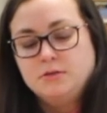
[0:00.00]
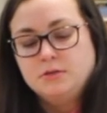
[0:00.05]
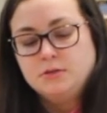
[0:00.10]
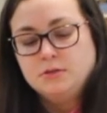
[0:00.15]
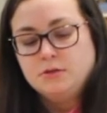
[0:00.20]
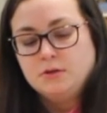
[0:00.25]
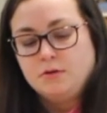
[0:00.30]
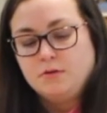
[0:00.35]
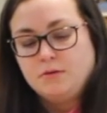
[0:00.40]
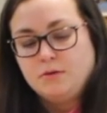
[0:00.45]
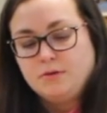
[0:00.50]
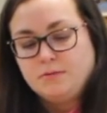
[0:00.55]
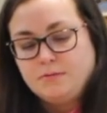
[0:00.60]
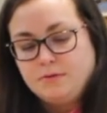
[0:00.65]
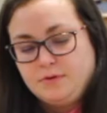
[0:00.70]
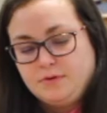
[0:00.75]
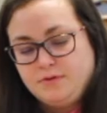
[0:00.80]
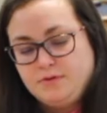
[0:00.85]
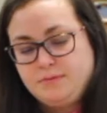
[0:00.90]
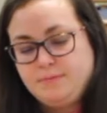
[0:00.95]
So I'll
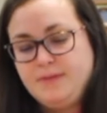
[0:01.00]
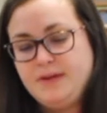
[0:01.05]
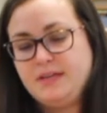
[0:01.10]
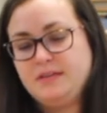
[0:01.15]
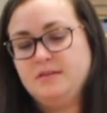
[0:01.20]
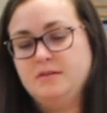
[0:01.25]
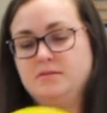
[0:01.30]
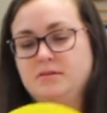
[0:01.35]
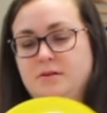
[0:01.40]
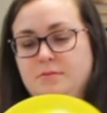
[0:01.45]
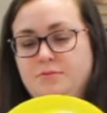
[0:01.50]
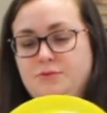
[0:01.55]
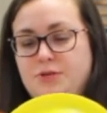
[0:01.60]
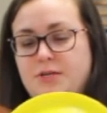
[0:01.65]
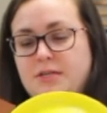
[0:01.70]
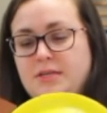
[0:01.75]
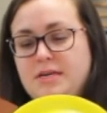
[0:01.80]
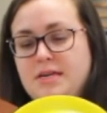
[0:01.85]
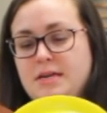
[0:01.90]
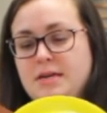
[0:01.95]
pick this up
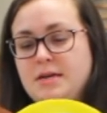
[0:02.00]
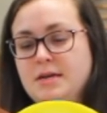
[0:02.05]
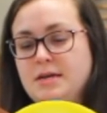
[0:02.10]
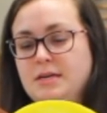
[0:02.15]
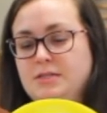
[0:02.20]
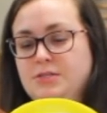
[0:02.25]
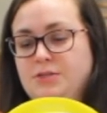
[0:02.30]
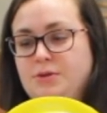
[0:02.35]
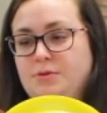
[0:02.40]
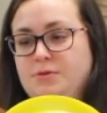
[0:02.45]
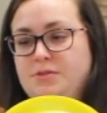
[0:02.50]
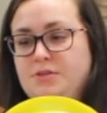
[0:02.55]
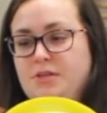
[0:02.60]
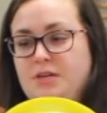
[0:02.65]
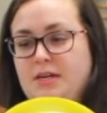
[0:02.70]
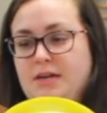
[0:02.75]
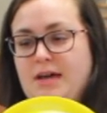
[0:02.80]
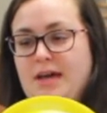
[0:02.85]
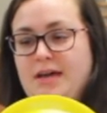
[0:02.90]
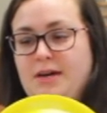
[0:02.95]
gently, and so it's
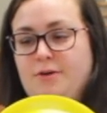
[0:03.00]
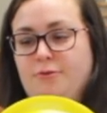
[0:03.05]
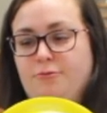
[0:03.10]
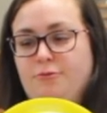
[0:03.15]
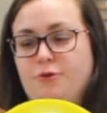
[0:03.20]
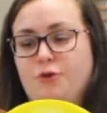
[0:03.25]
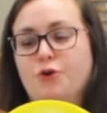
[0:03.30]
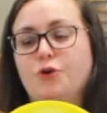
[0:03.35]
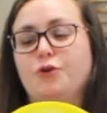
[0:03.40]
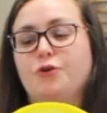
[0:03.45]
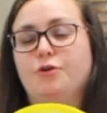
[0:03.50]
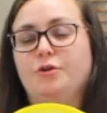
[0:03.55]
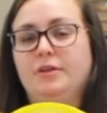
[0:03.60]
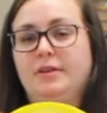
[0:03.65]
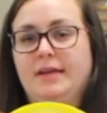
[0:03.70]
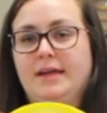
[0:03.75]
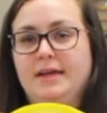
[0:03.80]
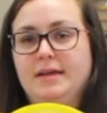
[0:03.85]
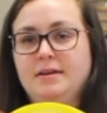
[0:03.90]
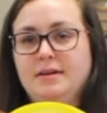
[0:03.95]
going to kind of
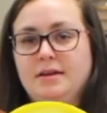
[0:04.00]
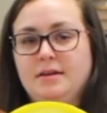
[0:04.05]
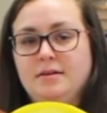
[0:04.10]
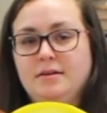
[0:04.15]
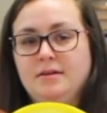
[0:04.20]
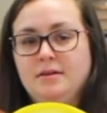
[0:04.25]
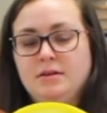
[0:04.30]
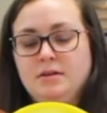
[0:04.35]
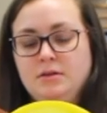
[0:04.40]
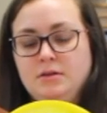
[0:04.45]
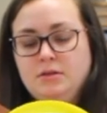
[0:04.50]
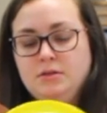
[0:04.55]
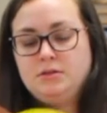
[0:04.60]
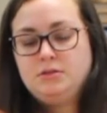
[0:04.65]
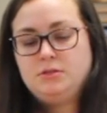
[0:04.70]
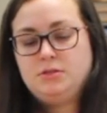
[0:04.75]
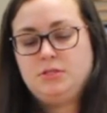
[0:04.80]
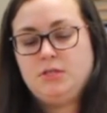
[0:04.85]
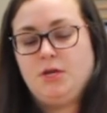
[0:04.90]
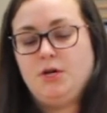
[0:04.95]
curl in.
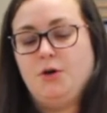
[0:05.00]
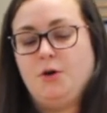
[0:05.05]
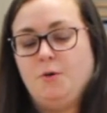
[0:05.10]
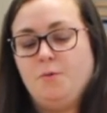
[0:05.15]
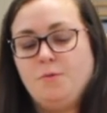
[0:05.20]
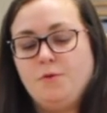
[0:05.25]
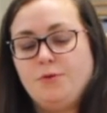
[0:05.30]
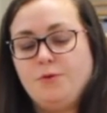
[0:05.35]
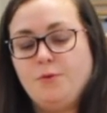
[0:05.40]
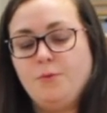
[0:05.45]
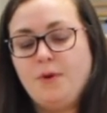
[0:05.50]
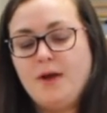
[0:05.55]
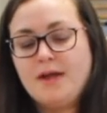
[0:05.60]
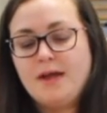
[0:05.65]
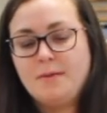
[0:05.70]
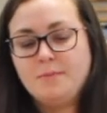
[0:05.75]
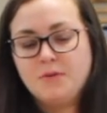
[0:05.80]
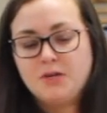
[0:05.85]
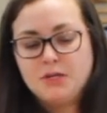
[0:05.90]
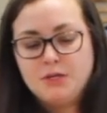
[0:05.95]
So the
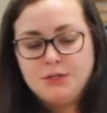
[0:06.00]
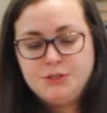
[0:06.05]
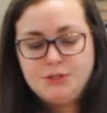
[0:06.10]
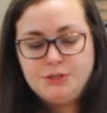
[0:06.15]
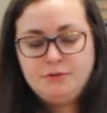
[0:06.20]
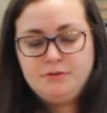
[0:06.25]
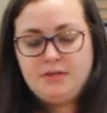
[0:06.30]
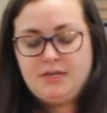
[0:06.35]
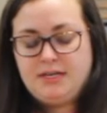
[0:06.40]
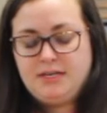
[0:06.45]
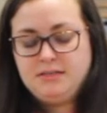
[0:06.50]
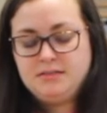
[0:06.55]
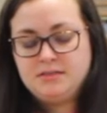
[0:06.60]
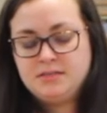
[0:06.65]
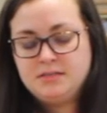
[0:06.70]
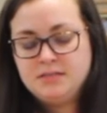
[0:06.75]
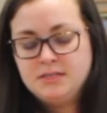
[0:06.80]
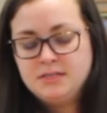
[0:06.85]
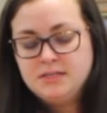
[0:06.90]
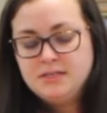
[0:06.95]
way I'm going to do
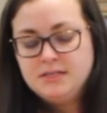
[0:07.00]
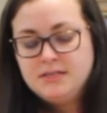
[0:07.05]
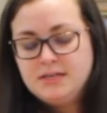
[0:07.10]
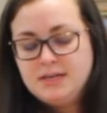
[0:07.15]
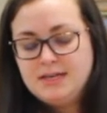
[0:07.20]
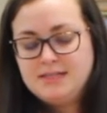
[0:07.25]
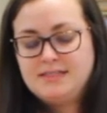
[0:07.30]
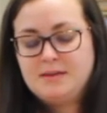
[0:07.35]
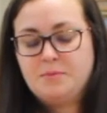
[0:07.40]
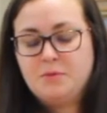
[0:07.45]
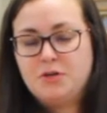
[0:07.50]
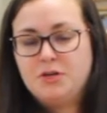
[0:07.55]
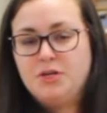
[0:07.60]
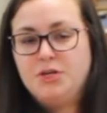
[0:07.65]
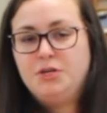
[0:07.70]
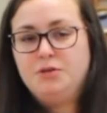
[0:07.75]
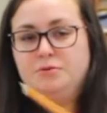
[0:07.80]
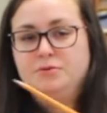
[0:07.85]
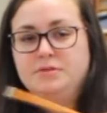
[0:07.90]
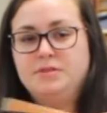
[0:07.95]
this is I'm going to
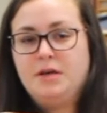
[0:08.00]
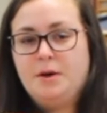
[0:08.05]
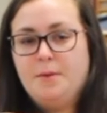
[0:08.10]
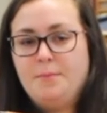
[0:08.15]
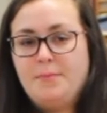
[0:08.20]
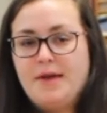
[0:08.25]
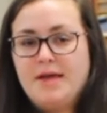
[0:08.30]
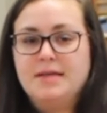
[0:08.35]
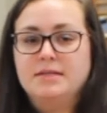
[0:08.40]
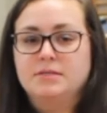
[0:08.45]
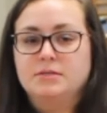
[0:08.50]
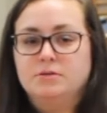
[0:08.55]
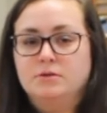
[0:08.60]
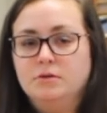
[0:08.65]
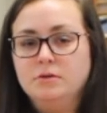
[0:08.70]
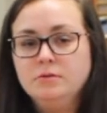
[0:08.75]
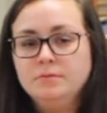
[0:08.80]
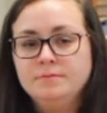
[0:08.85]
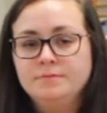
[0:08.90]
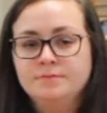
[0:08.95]
use a
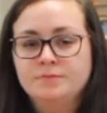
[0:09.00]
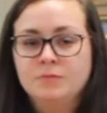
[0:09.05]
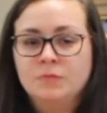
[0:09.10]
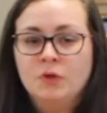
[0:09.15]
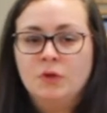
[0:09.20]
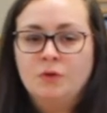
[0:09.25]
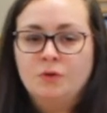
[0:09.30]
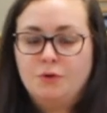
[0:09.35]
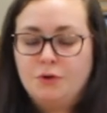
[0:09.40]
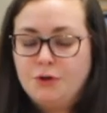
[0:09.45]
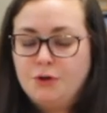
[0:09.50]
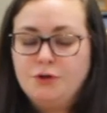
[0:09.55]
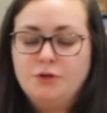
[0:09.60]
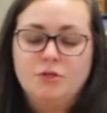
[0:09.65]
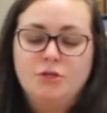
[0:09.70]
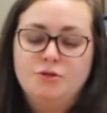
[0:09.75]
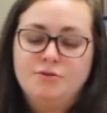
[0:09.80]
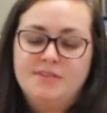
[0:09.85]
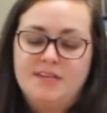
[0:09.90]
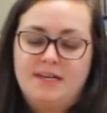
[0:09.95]
pencil, or you
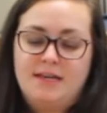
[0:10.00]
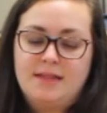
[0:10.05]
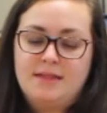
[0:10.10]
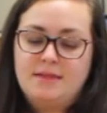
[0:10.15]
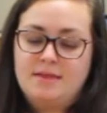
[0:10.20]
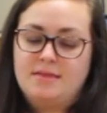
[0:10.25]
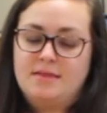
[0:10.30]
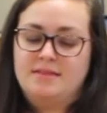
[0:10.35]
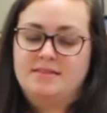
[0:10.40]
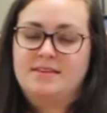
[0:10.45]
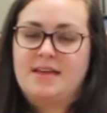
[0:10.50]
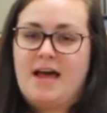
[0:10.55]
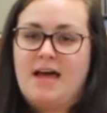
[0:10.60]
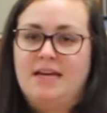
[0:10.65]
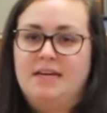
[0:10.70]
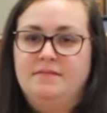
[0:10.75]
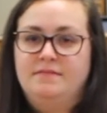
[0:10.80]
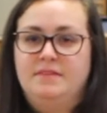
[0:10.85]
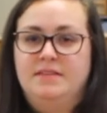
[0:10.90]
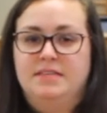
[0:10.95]
can use anything that's
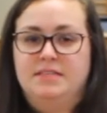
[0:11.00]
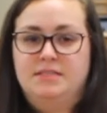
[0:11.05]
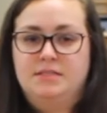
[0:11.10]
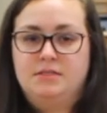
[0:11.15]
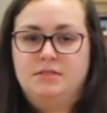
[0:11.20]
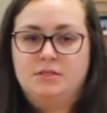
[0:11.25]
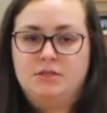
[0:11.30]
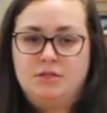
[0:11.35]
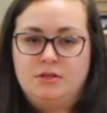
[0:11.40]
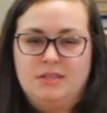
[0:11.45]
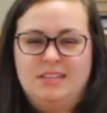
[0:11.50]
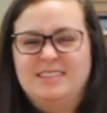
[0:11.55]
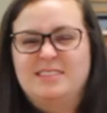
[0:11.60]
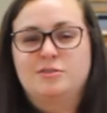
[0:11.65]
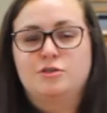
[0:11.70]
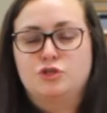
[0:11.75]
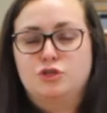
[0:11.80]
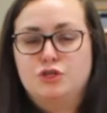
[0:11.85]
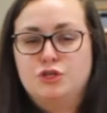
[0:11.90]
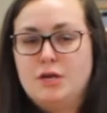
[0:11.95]
kind of
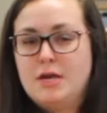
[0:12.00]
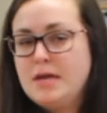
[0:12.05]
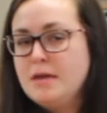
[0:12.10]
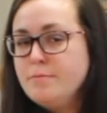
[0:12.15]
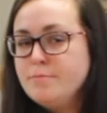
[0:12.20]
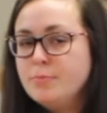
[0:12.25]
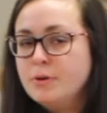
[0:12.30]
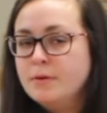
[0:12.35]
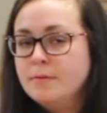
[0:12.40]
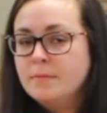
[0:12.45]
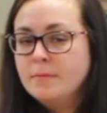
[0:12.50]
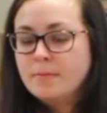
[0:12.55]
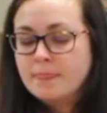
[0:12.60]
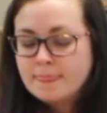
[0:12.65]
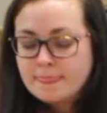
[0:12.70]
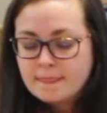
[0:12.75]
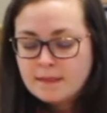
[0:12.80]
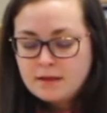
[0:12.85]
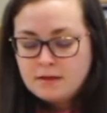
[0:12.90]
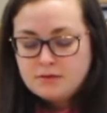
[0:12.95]
this shape.
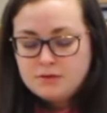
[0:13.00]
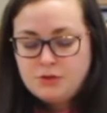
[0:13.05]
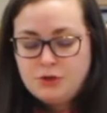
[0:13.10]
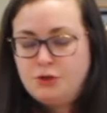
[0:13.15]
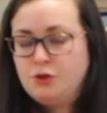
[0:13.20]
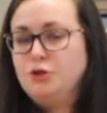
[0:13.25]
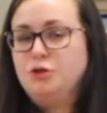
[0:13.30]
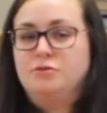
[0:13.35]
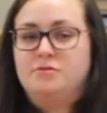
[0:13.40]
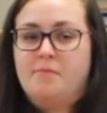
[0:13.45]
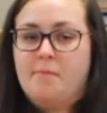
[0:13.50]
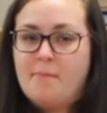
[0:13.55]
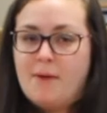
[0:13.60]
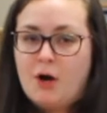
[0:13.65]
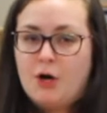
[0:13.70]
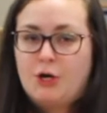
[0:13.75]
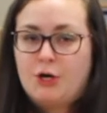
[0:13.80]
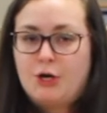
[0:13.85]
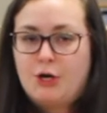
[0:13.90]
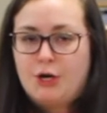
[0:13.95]
So you could use a
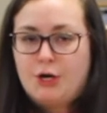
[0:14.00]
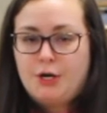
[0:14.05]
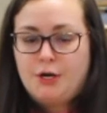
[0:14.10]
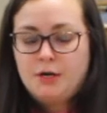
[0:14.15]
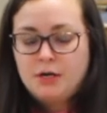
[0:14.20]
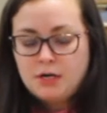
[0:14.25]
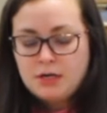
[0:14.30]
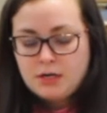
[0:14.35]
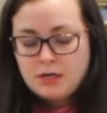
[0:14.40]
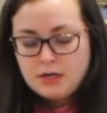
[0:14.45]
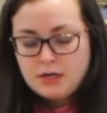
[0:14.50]
marker,